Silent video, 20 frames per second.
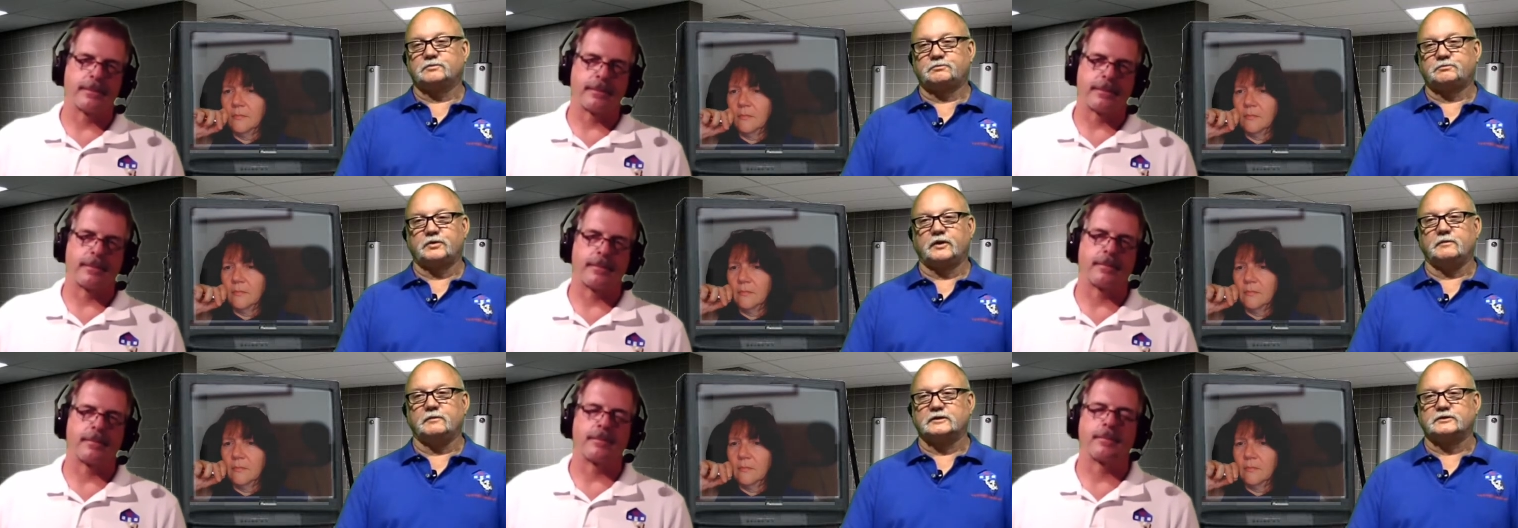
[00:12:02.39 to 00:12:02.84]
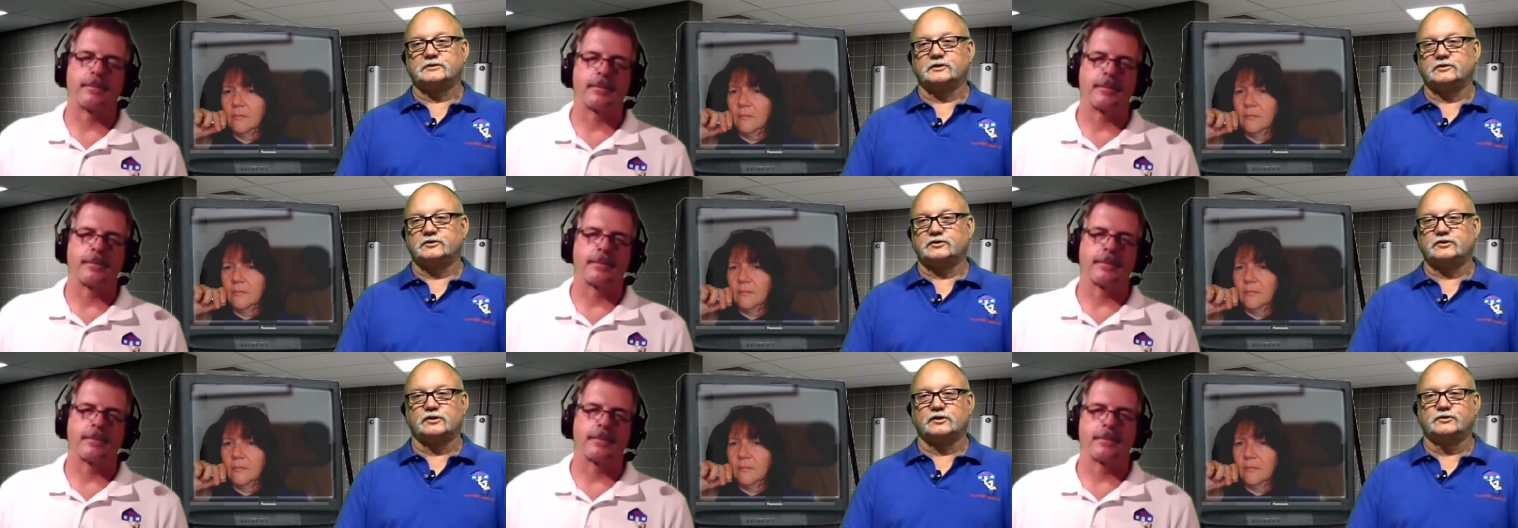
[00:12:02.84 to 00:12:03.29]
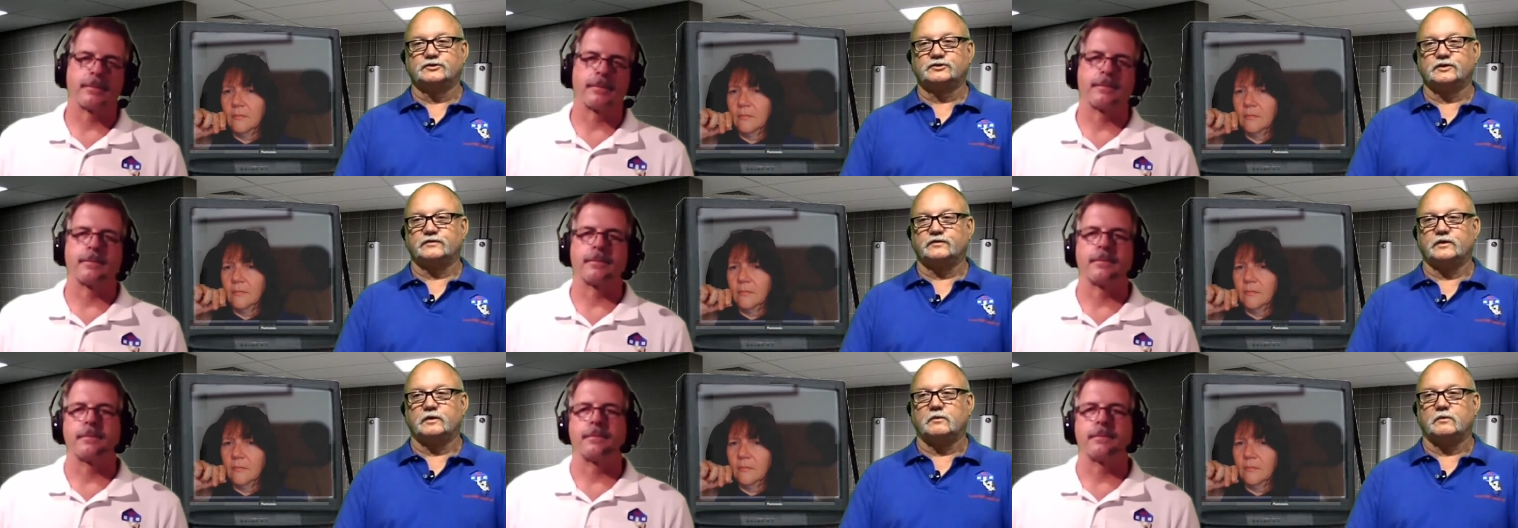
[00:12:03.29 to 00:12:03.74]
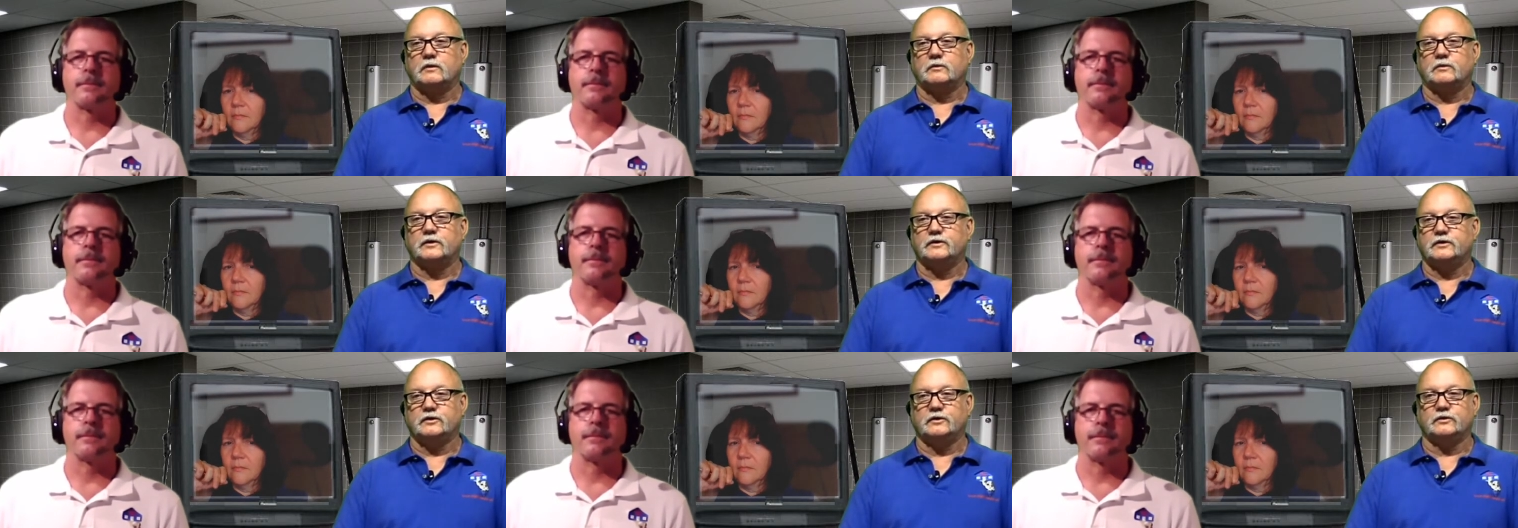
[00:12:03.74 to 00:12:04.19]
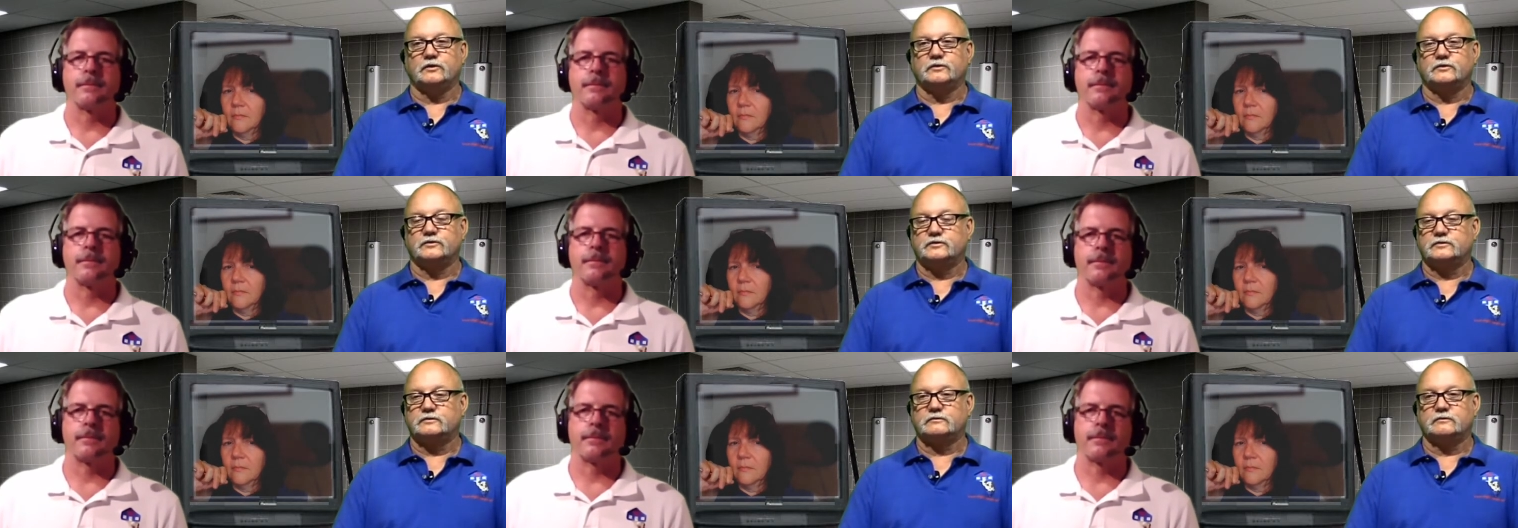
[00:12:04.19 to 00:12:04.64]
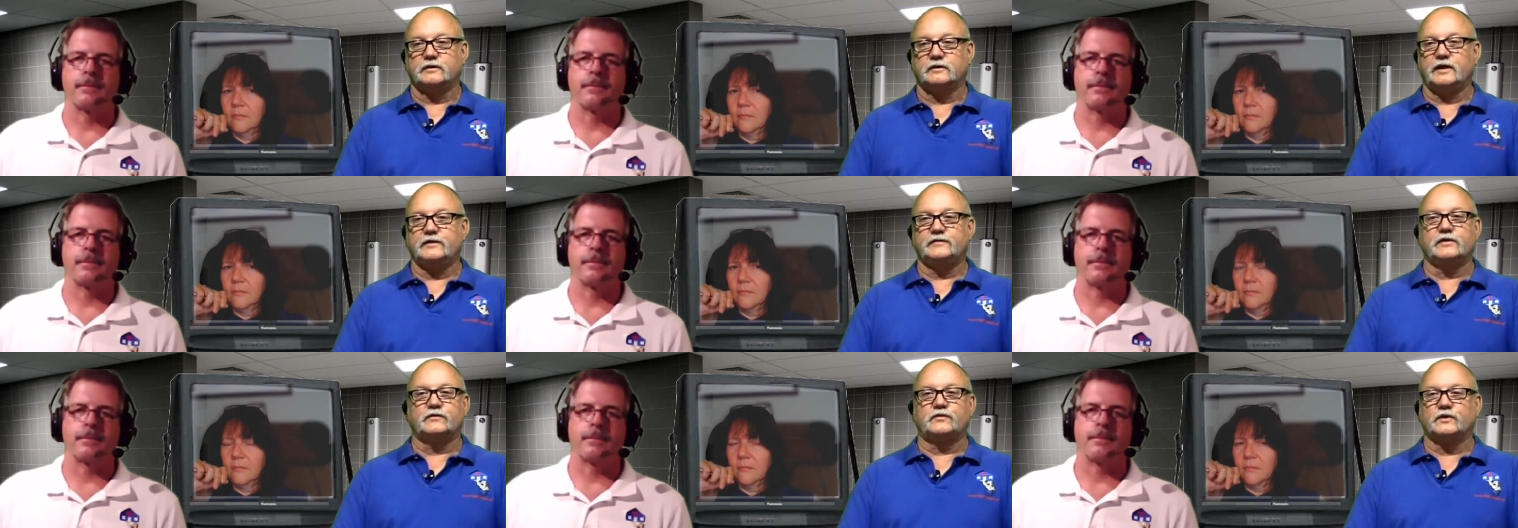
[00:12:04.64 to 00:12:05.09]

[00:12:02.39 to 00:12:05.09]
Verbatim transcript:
Speaker 1: that's pretty much exclusively what we'll use